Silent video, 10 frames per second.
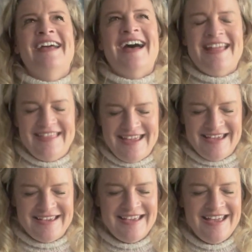I
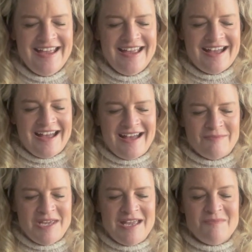think,
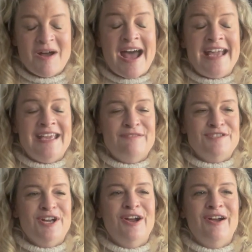in my gift
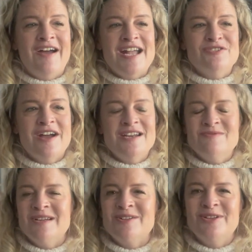to her, I tried
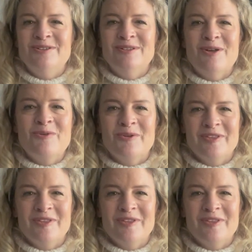to include local